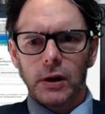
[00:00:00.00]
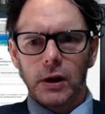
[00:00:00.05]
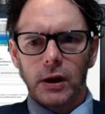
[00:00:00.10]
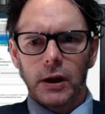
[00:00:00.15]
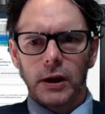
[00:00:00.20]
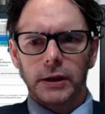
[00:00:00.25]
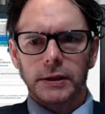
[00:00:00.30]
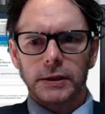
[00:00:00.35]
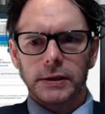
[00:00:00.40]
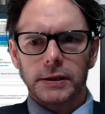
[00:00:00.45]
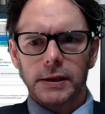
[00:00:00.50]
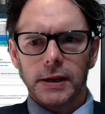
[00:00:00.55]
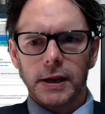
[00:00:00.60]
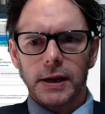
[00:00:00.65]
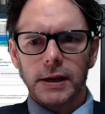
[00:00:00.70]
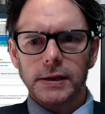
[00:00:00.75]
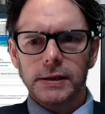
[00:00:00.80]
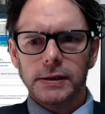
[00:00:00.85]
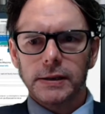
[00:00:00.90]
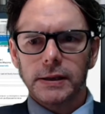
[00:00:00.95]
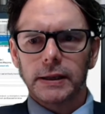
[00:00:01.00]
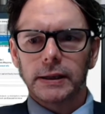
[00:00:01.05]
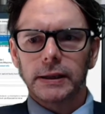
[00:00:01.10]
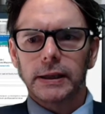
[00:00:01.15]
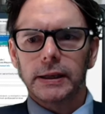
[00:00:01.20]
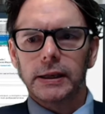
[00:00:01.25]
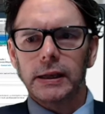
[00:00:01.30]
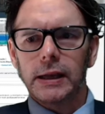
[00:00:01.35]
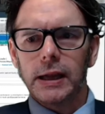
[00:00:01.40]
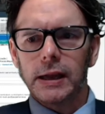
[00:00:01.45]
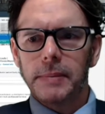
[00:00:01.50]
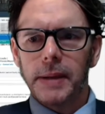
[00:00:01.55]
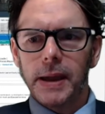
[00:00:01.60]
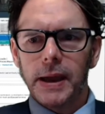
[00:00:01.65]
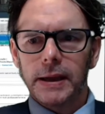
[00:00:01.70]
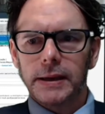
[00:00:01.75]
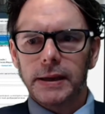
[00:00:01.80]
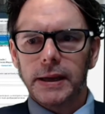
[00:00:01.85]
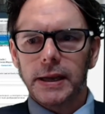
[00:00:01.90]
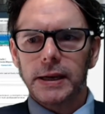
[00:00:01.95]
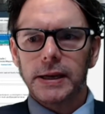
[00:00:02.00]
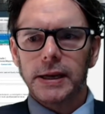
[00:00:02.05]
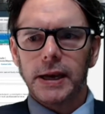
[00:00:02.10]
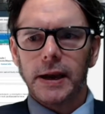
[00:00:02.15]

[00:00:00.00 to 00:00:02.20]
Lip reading: I discussed a little about getting